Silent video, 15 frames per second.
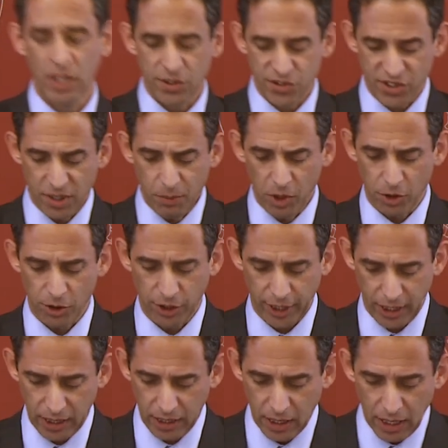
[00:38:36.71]

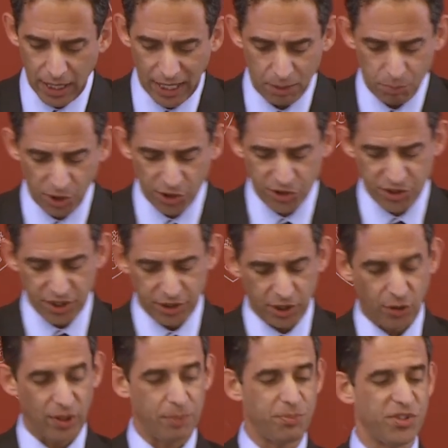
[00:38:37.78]
Similarly, a person in
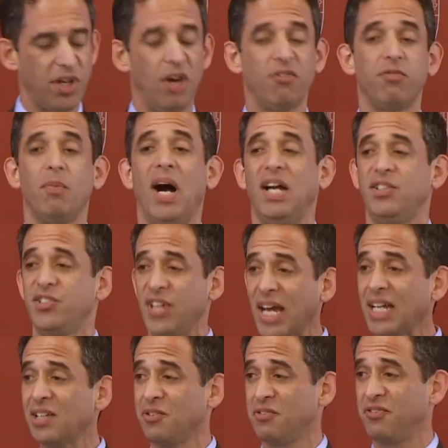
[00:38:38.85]
the grips of my
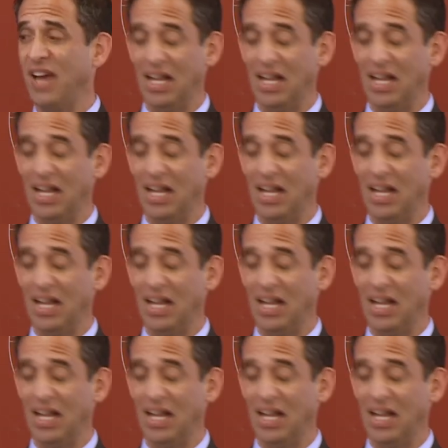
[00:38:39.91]
second